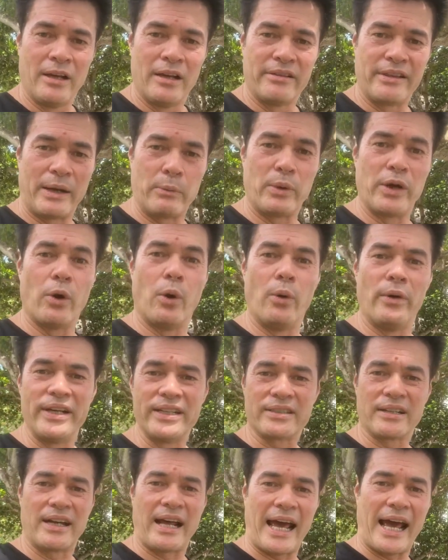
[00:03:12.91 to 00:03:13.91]
then we're always
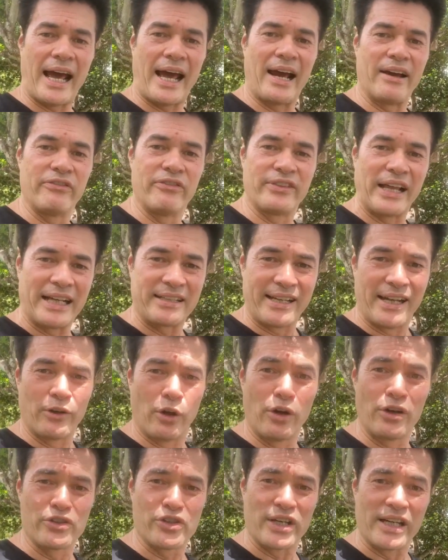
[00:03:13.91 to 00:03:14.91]
going to have that
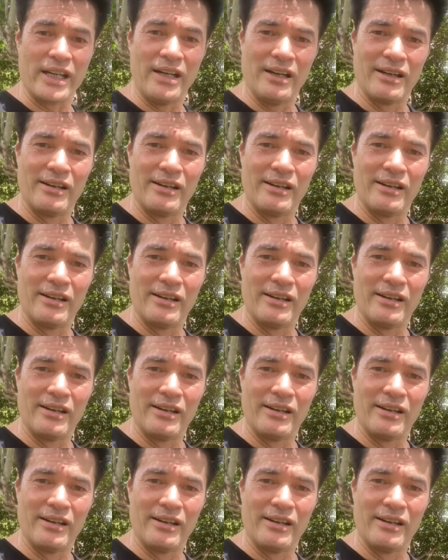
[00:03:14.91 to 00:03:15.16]
technology